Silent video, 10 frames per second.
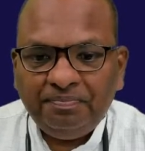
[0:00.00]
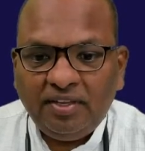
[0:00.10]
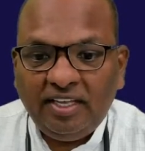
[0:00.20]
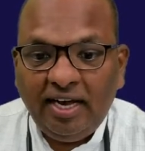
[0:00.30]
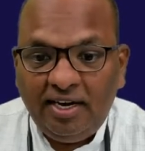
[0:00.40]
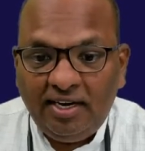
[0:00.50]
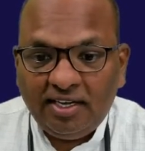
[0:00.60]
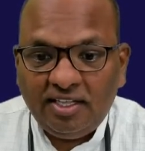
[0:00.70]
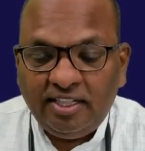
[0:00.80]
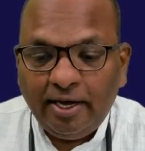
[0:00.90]
yet
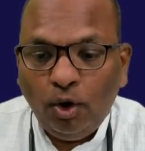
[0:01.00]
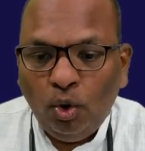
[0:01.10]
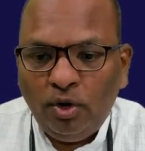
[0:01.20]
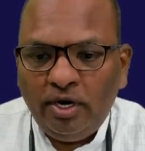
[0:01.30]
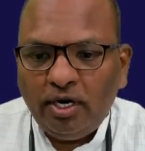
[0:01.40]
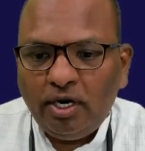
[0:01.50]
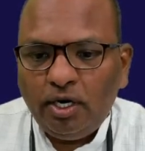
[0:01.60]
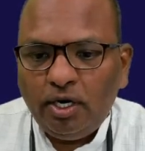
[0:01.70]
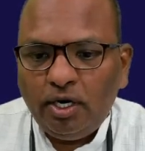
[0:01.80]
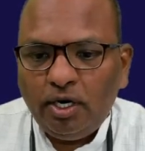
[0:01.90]
they owned
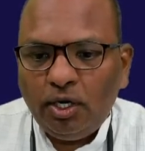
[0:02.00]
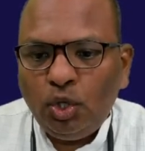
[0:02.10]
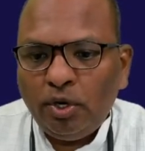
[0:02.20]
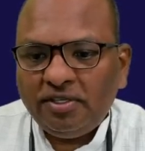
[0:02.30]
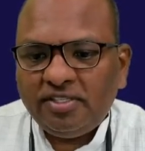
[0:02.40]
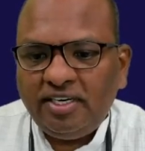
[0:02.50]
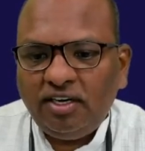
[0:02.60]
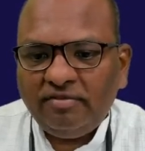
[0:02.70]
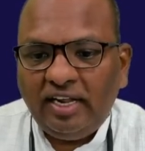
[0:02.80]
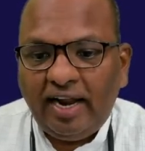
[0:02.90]
20% of
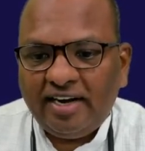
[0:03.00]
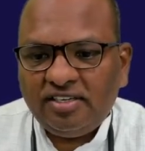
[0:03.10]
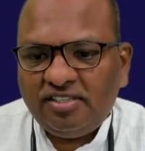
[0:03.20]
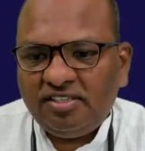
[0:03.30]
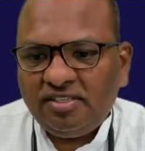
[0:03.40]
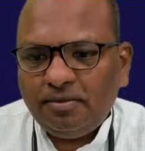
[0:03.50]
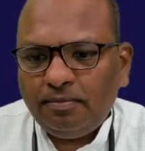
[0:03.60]
the lands